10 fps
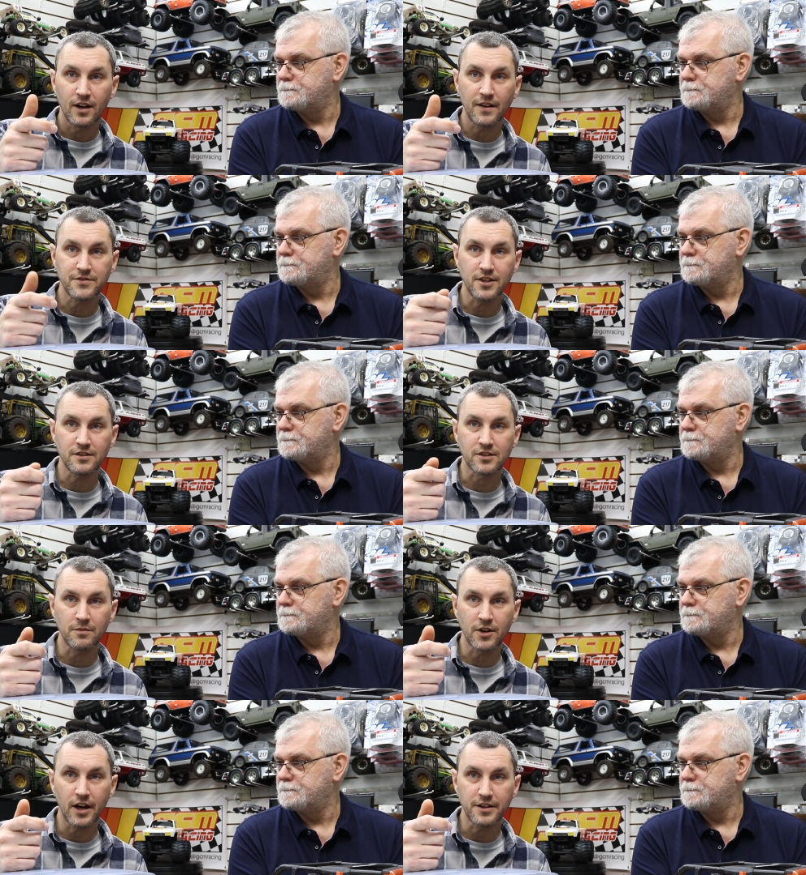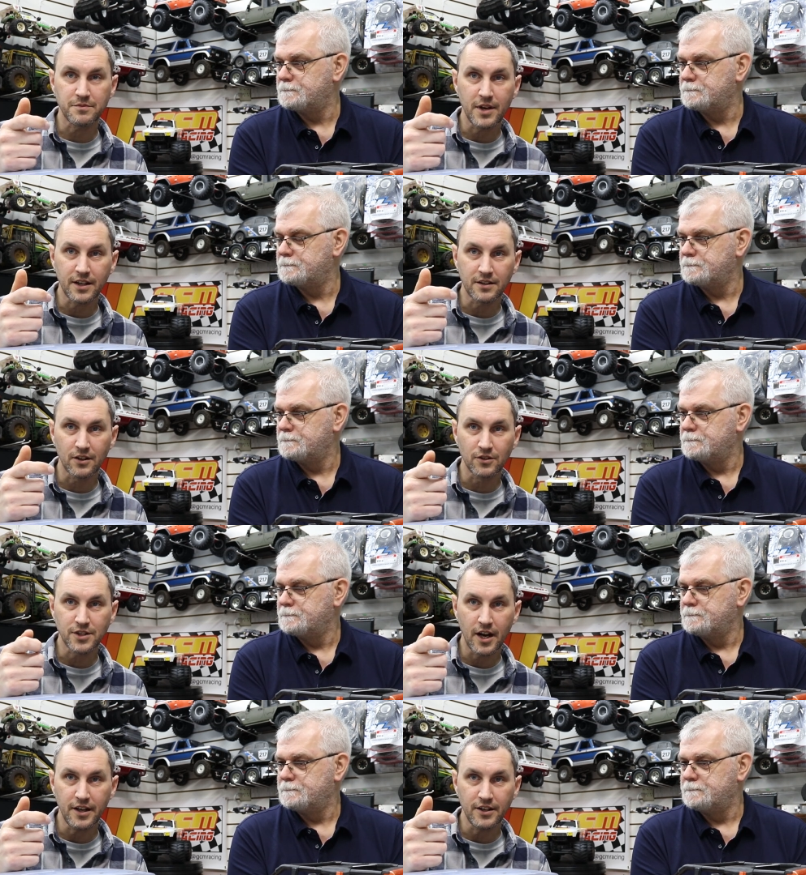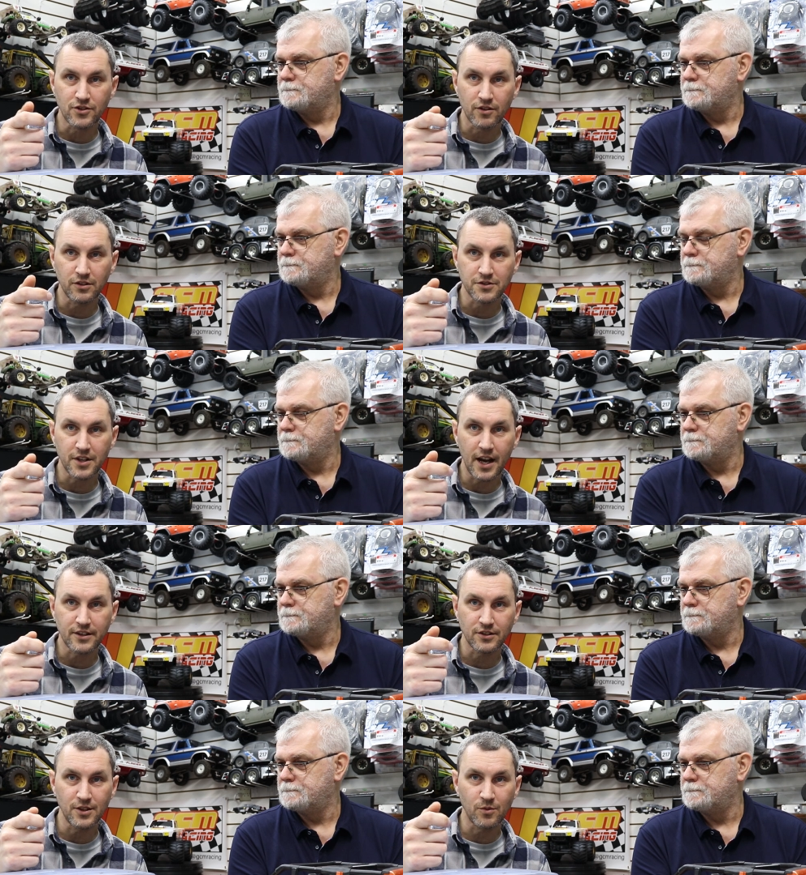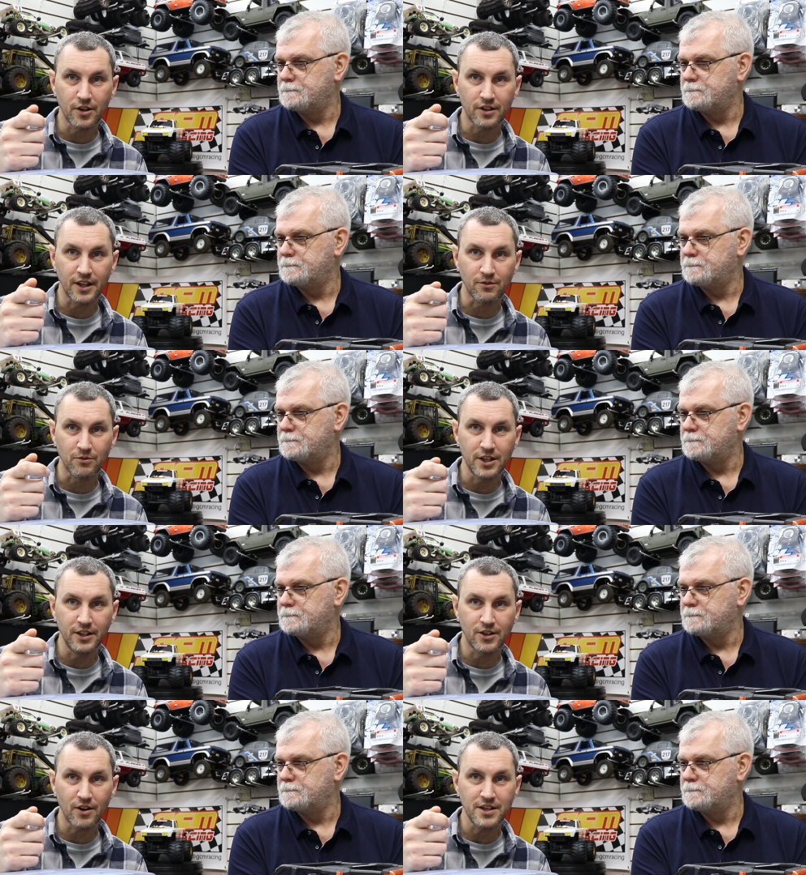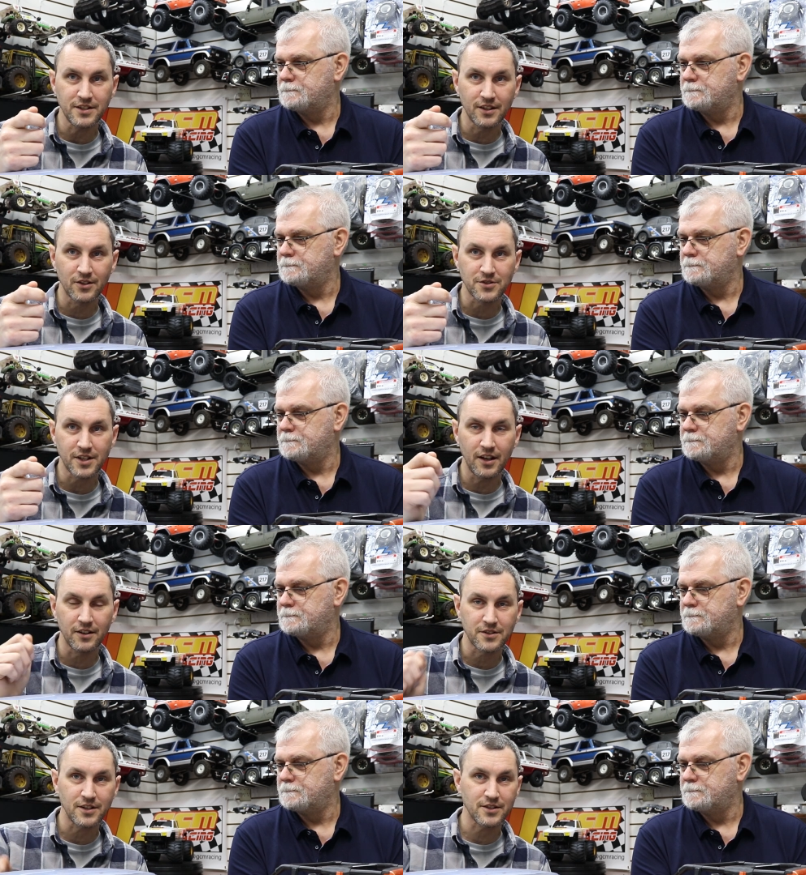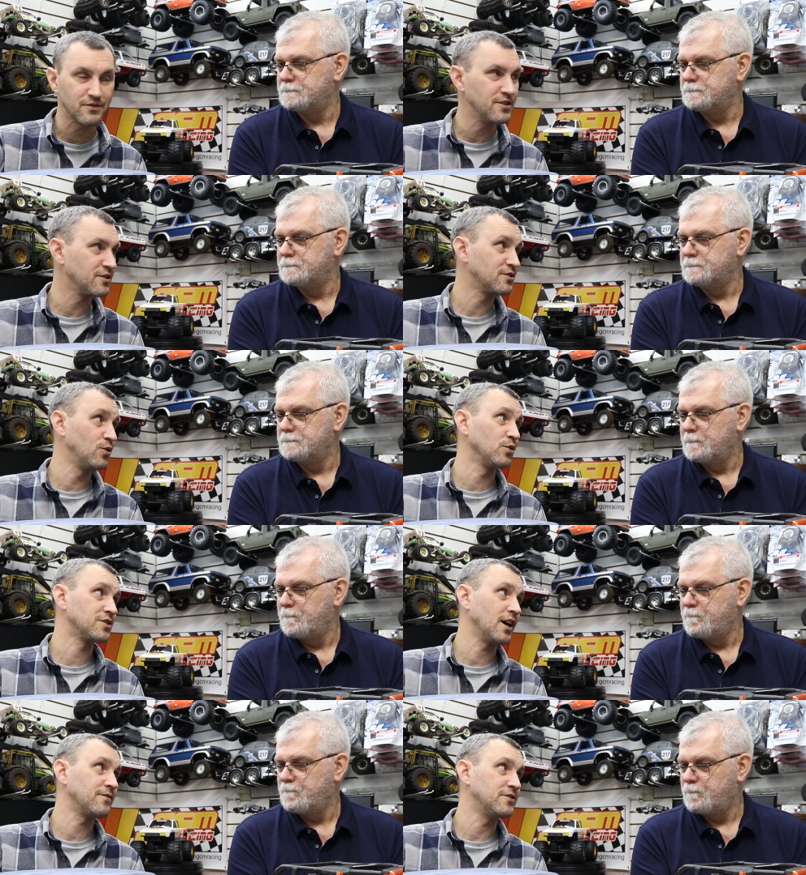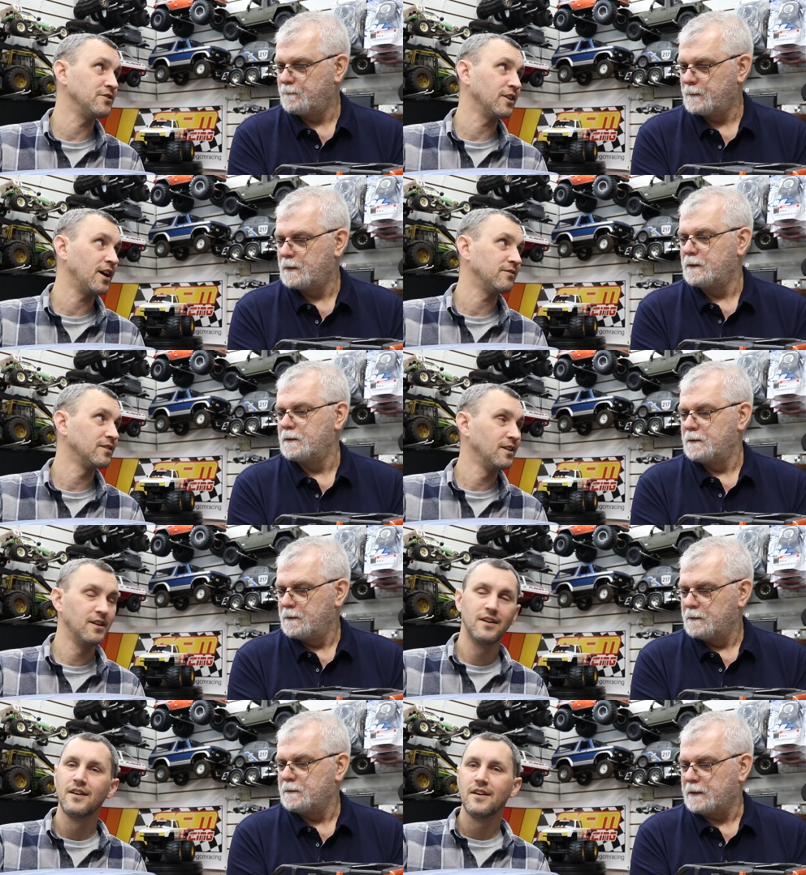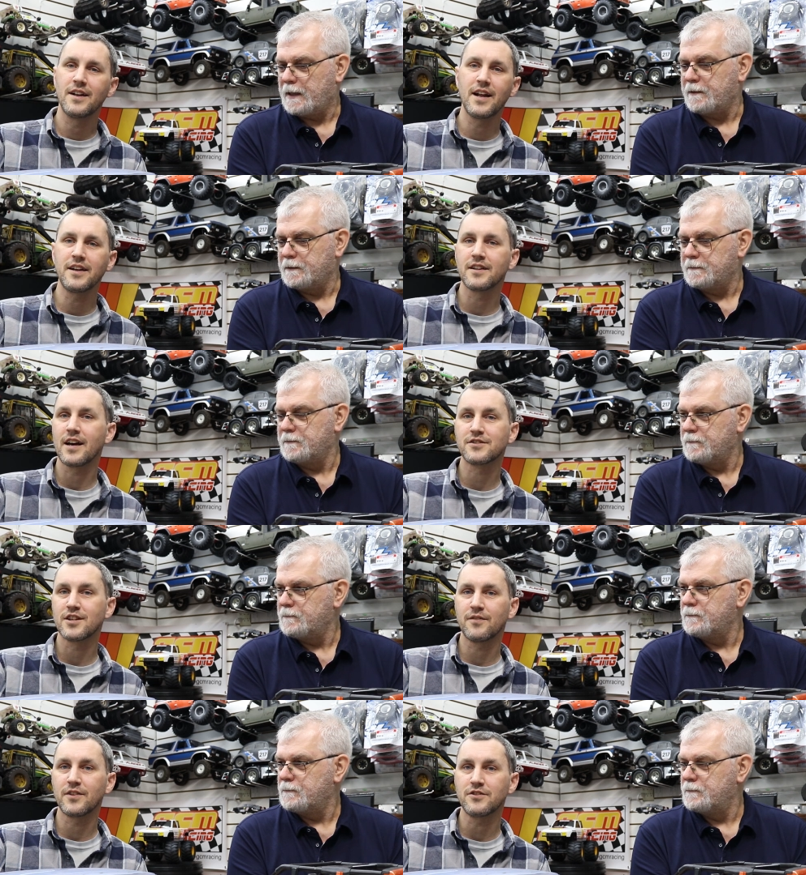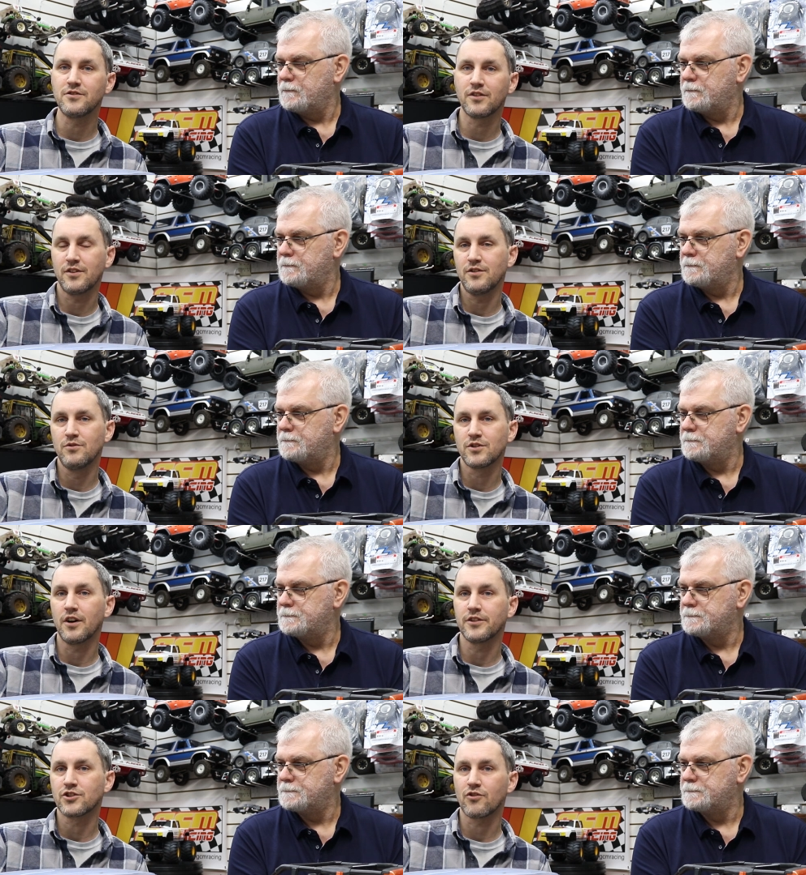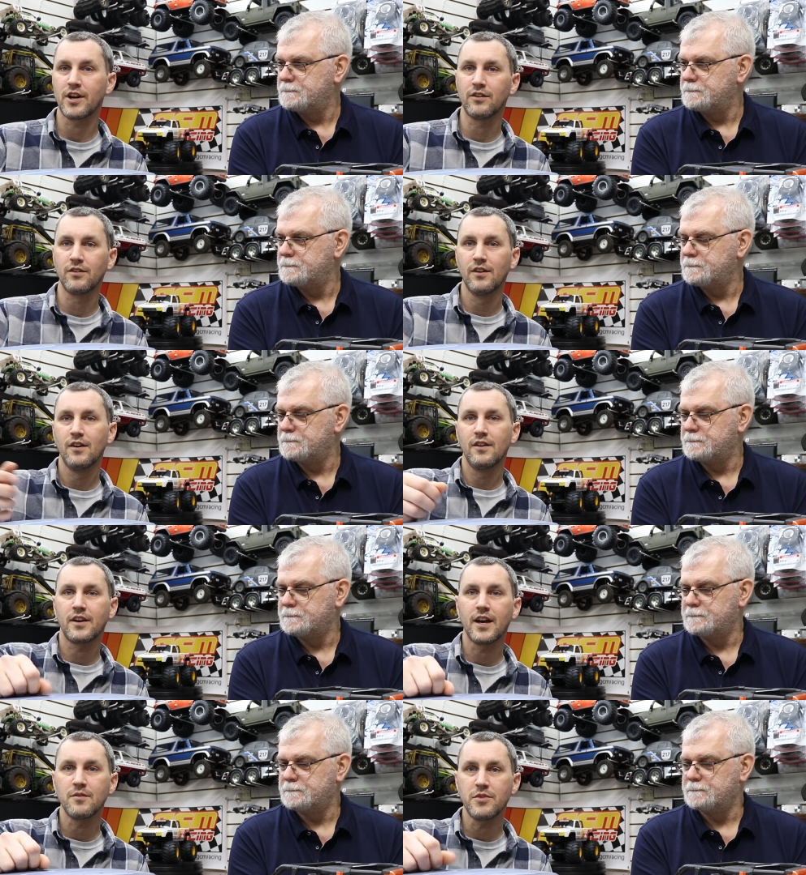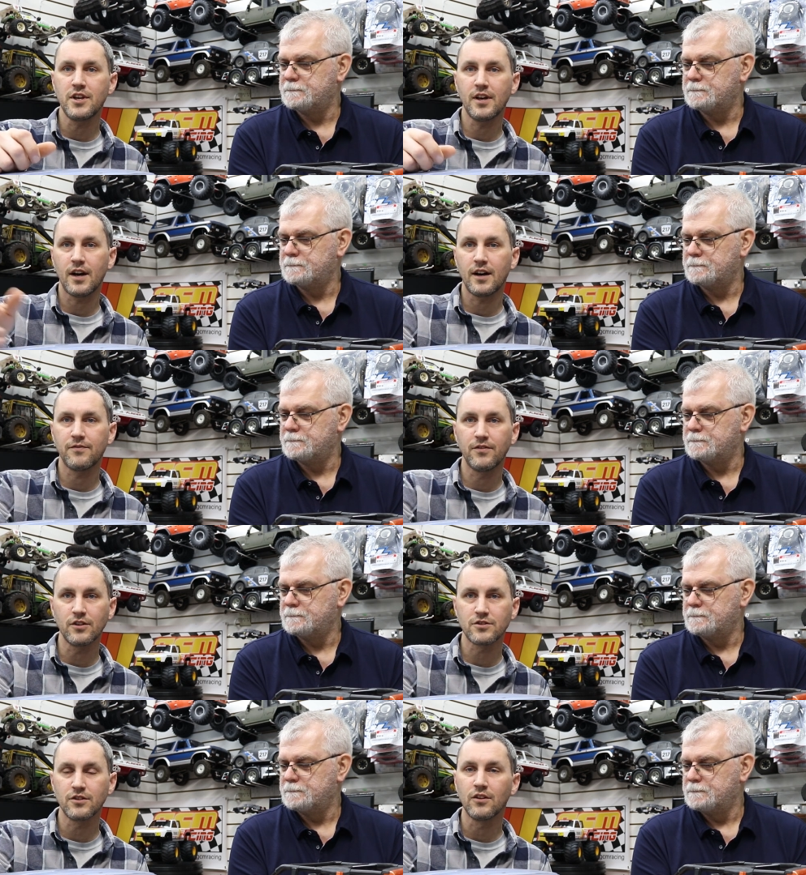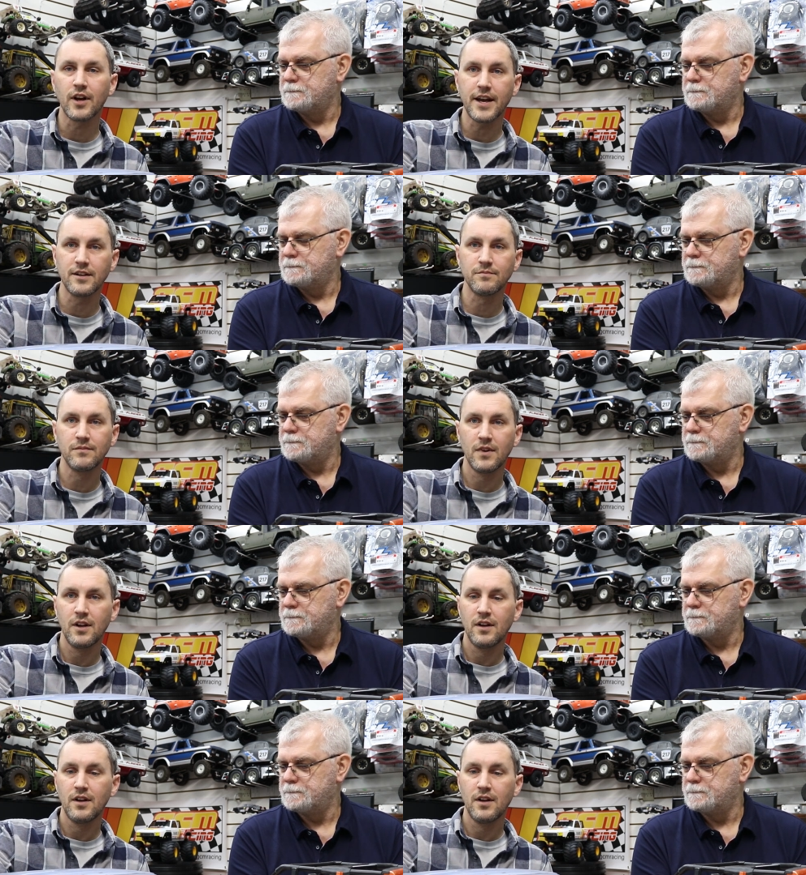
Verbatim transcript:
Speaker 1: I've seen some guys make little tiny drills that actually work, like really crazy little scale accessories. There's cool stuff that you can have. Yeah. And any of that stuff that you could use on the trail can be a functional item.